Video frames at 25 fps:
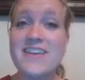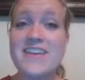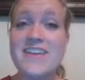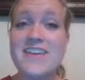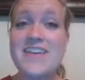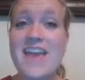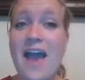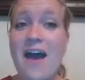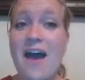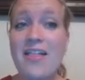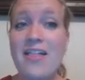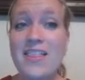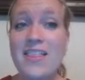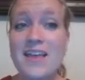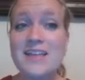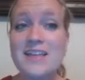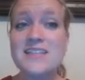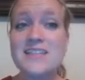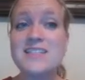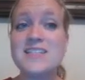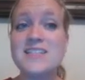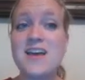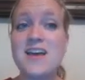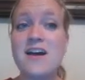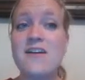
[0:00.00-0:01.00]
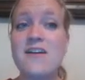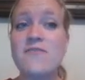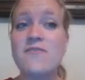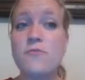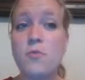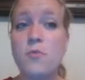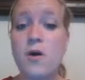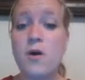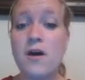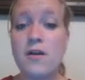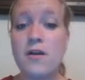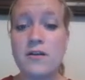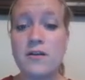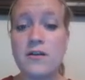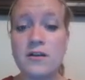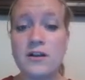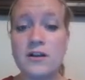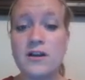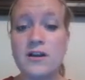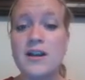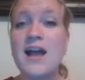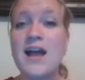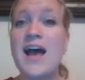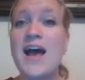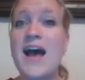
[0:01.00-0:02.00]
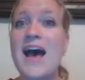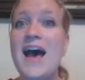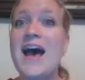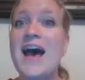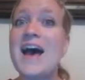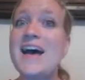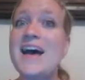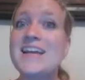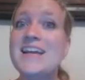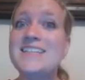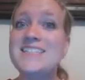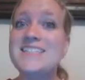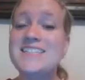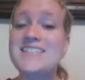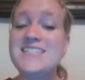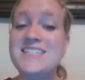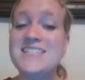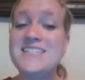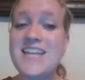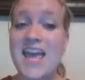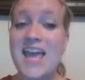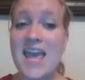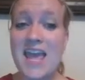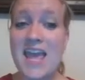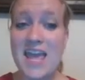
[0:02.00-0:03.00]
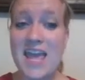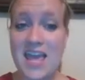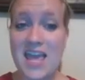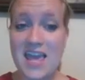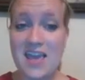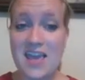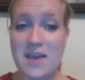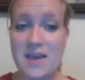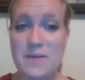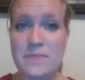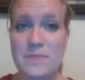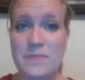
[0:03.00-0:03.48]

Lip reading: gallons of water a day.